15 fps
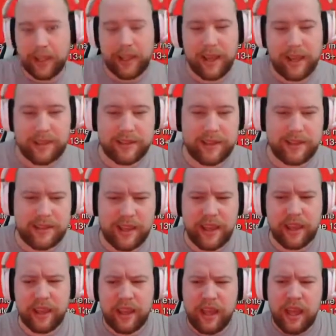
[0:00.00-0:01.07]
as they
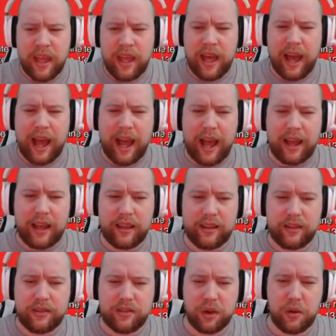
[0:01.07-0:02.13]
say.
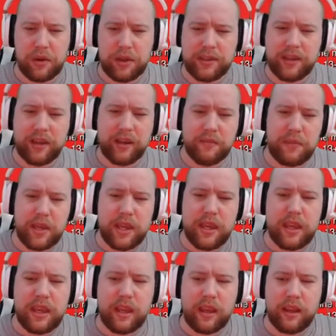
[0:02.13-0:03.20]
So it's going to be